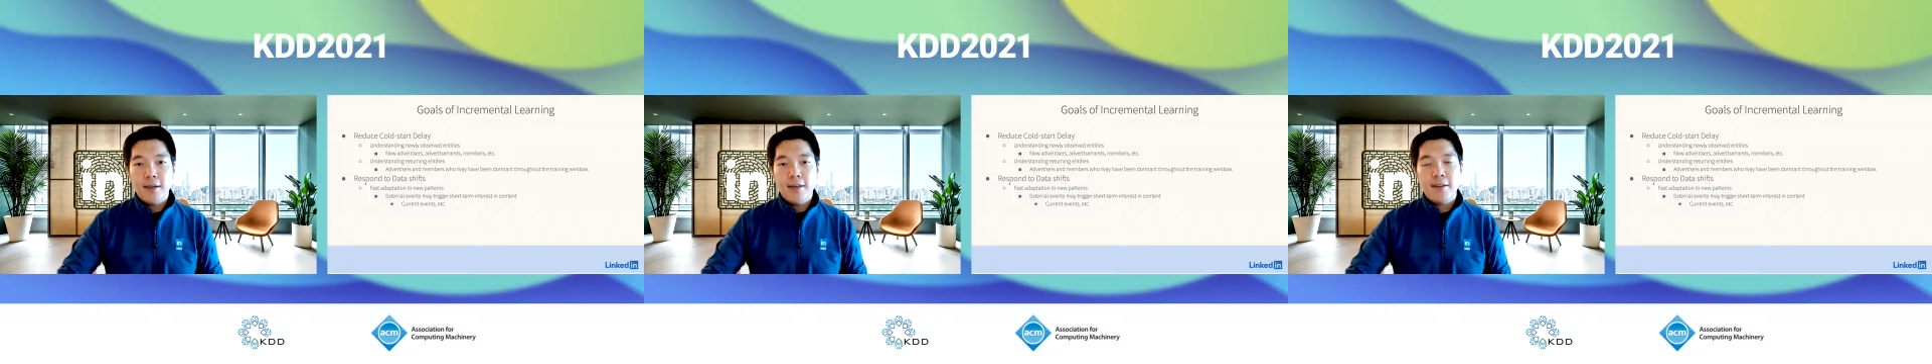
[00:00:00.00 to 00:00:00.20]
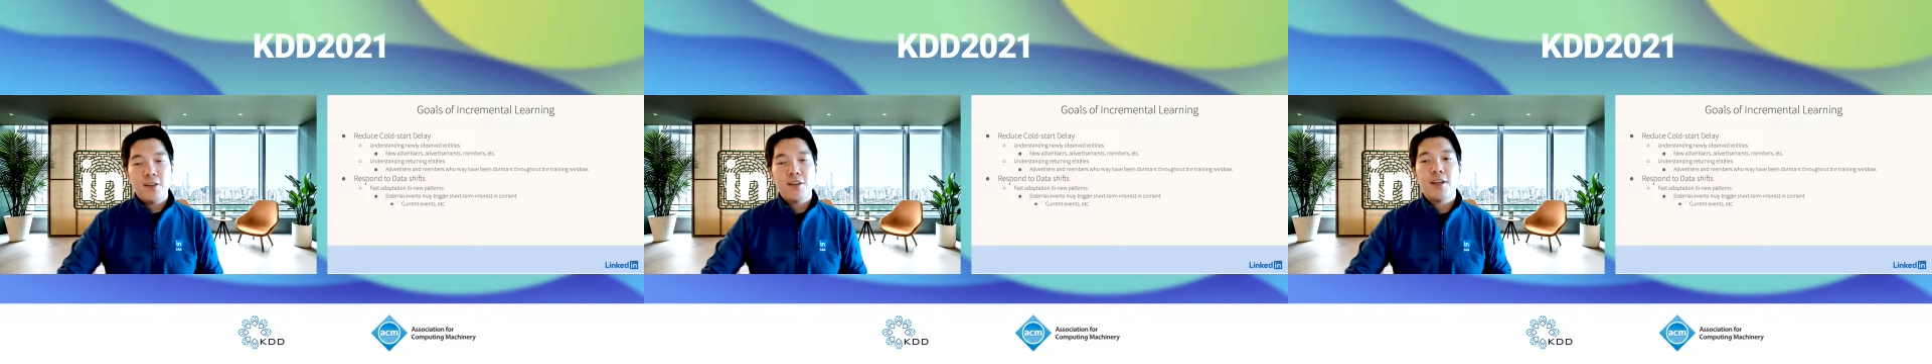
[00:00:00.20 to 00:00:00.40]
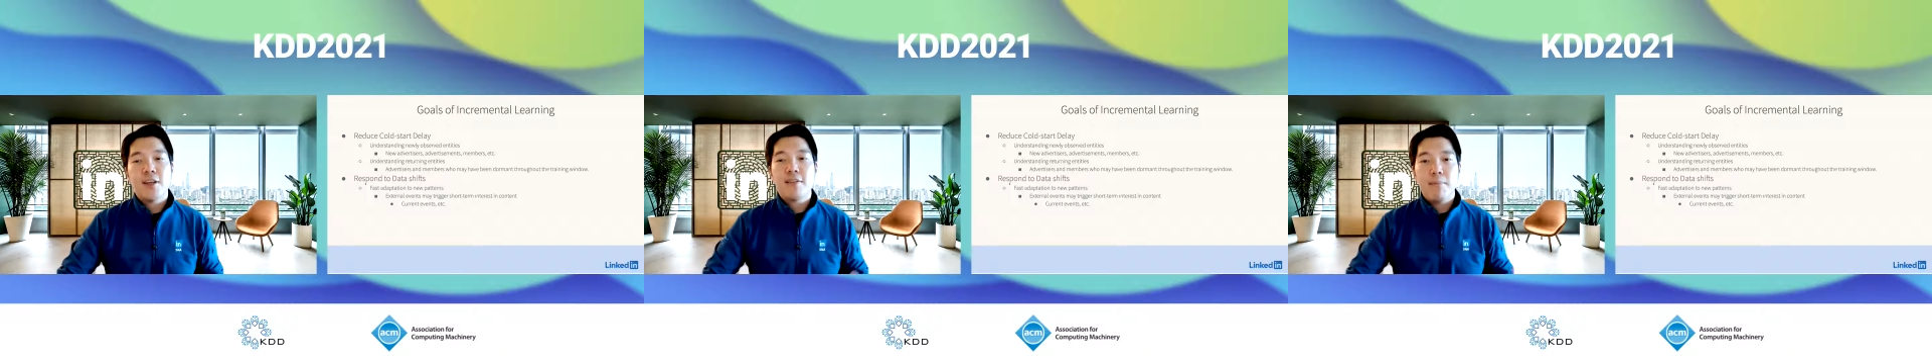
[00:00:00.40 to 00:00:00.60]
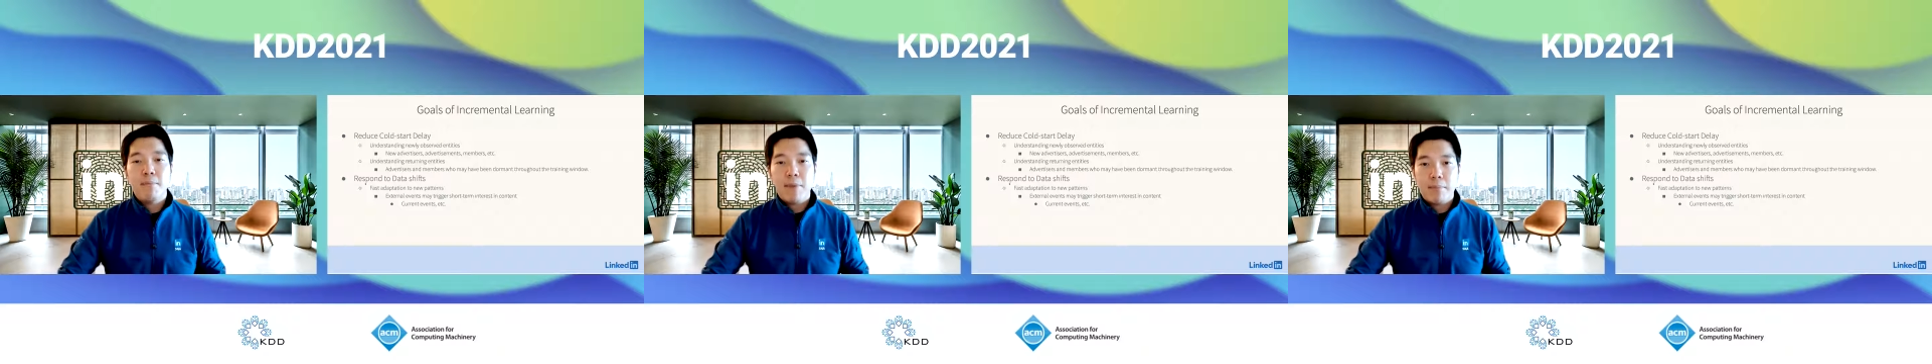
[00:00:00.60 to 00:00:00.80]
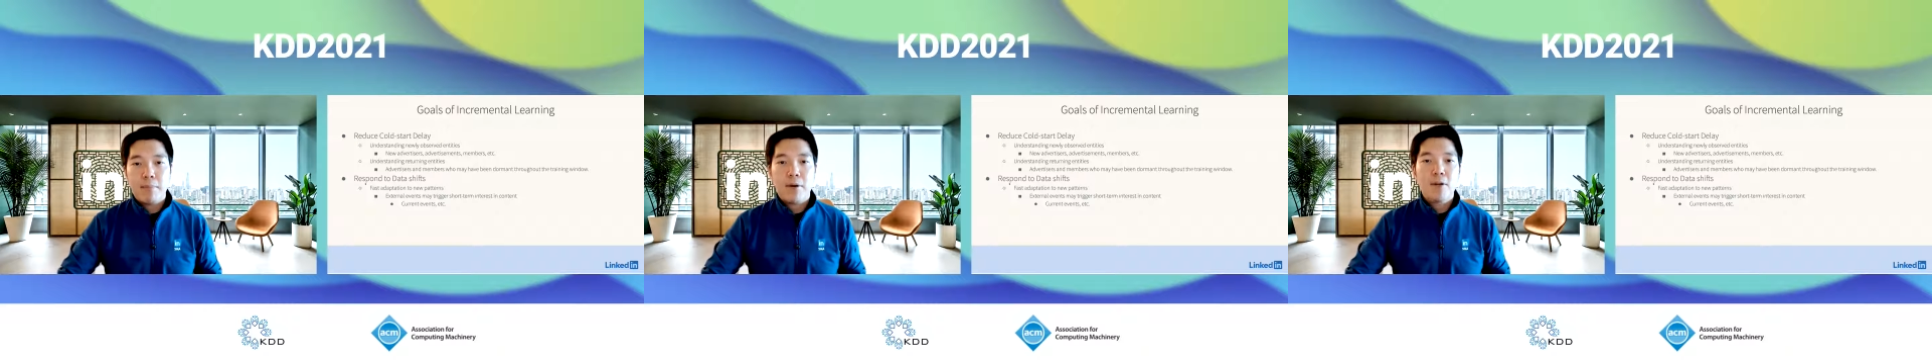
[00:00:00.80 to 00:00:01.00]
such as a
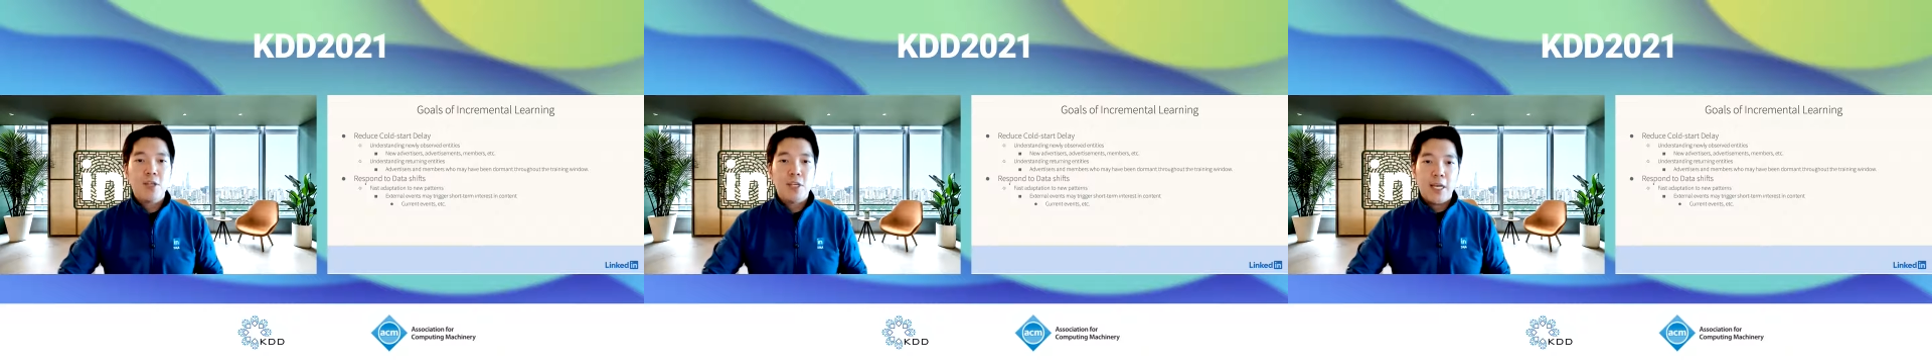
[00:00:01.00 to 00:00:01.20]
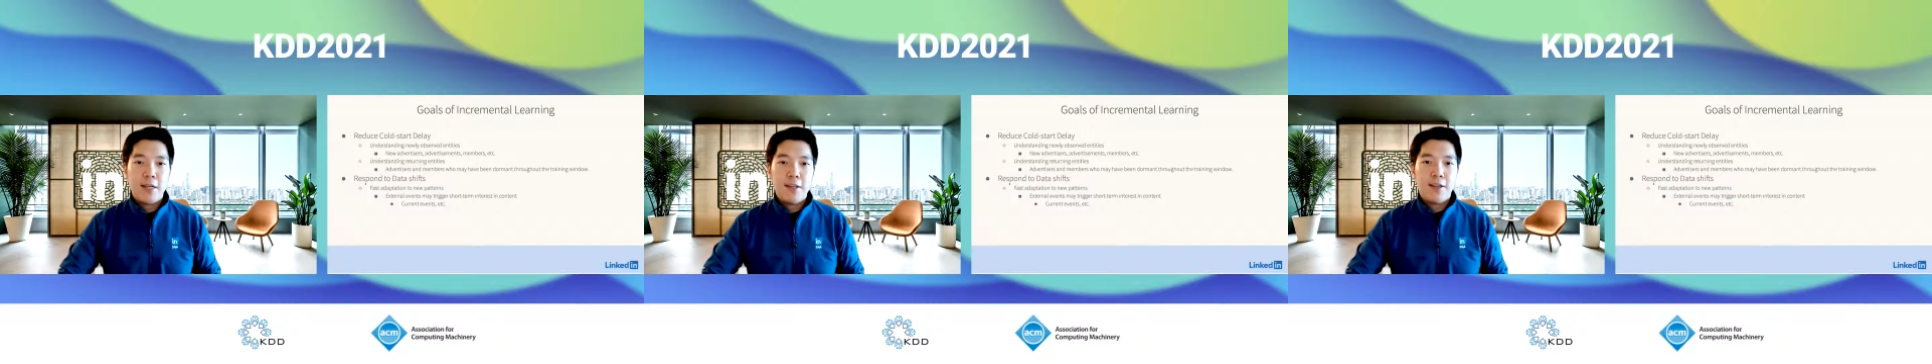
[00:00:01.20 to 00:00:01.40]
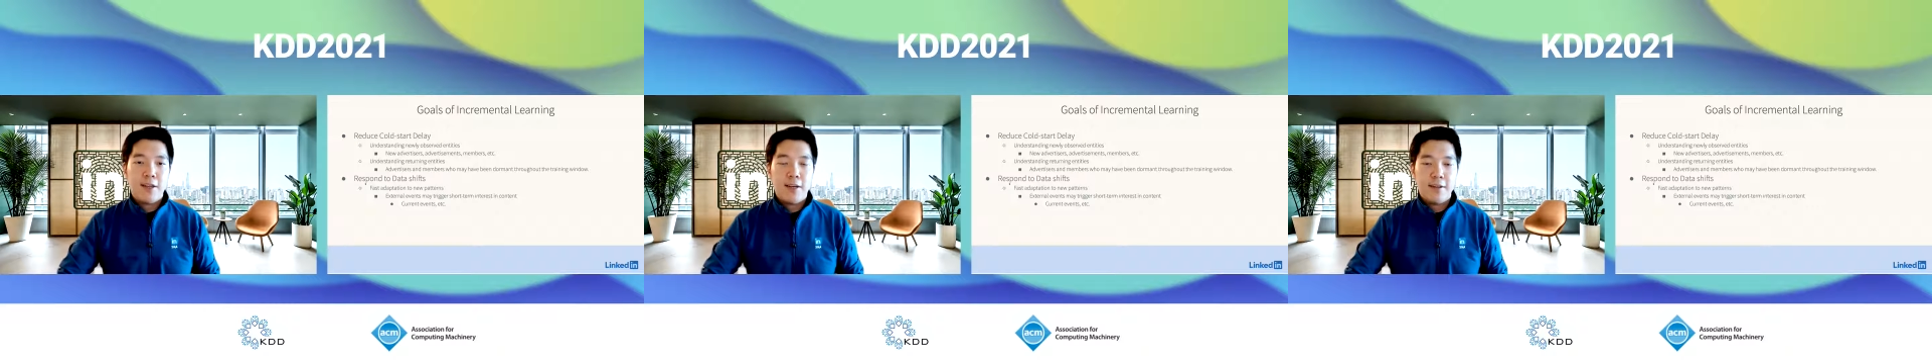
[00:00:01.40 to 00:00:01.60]
member changing